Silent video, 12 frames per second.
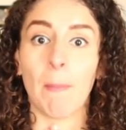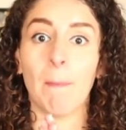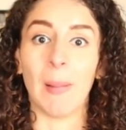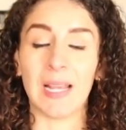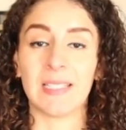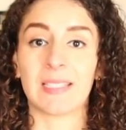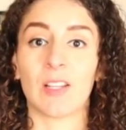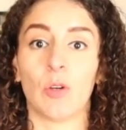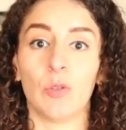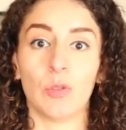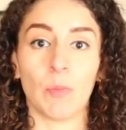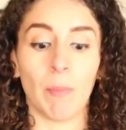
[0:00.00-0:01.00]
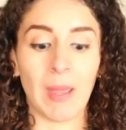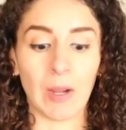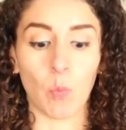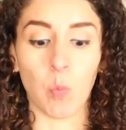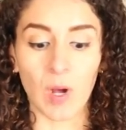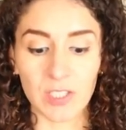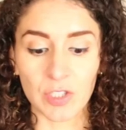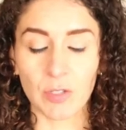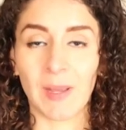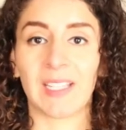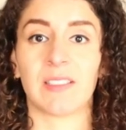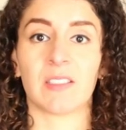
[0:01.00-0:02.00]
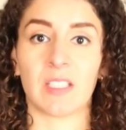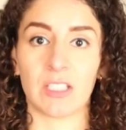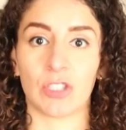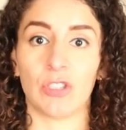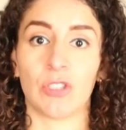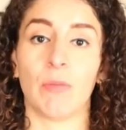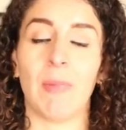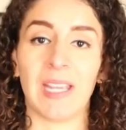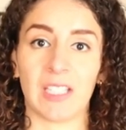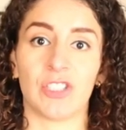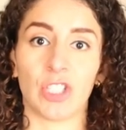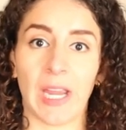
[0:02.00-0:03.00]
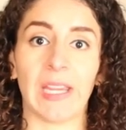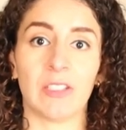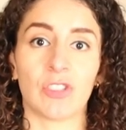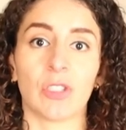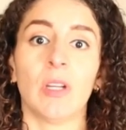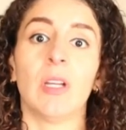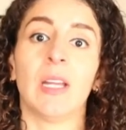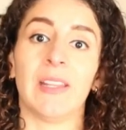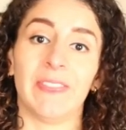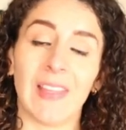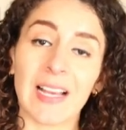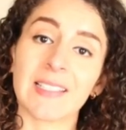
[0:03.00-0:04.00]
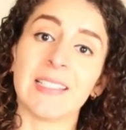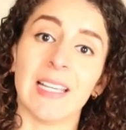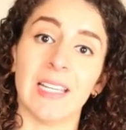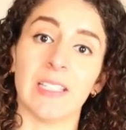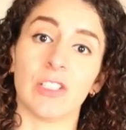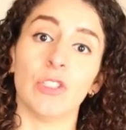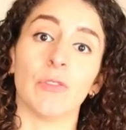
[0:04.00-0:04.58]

Mind so once you make a decision to make a change, that's it.